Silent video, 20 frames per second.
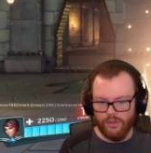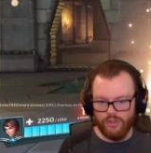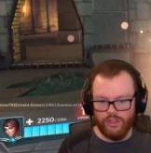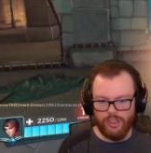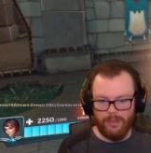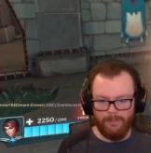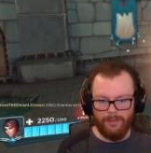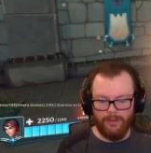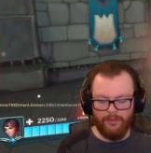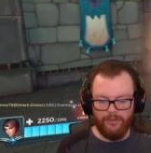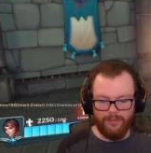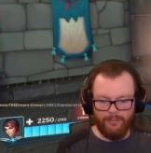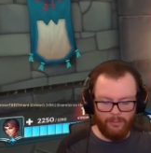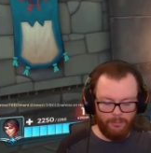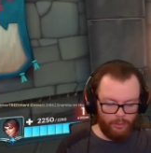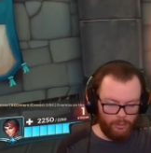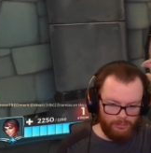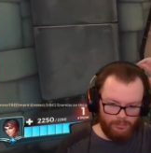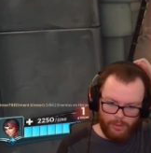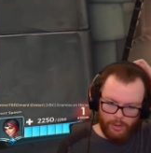champion. Someone
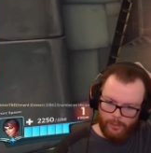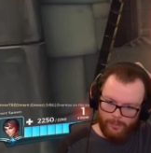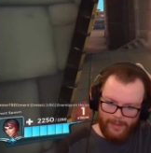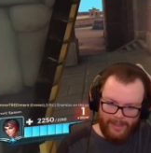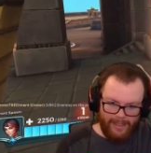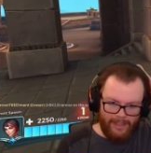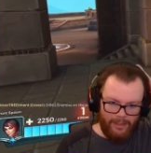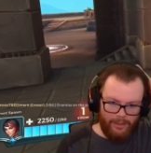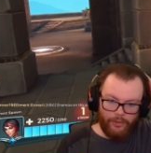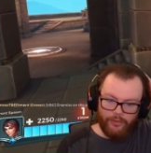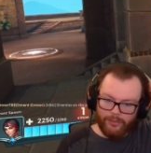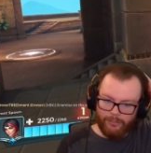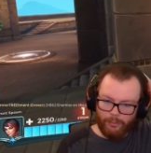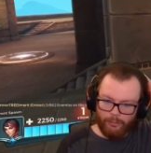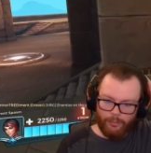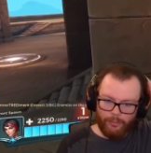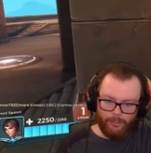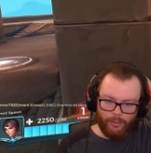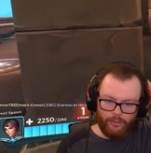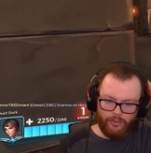more mobile or someone
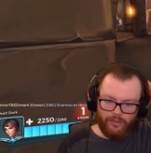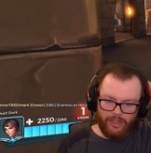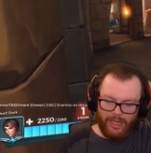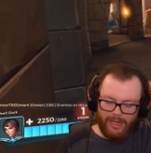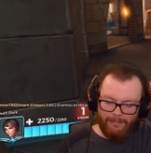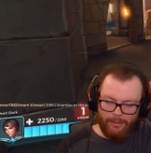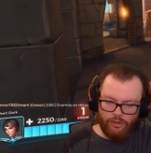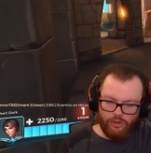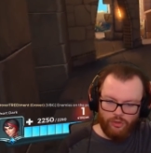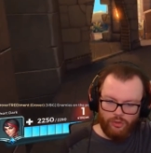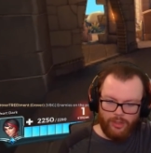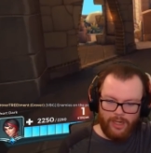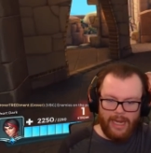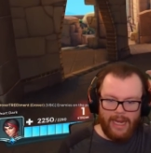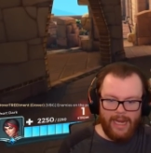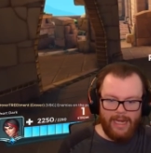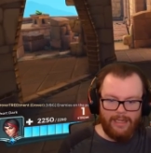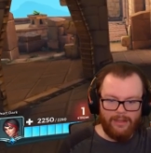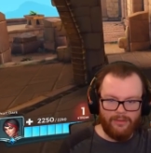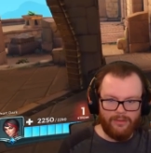with more damage or
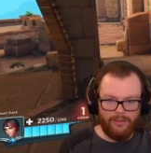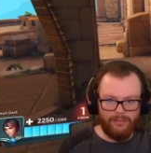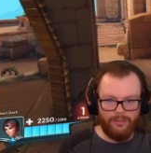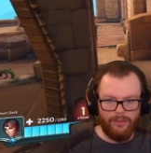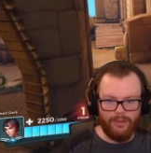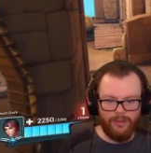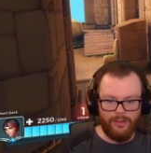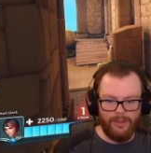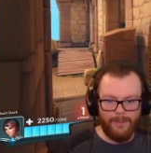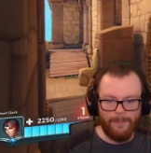anything, really.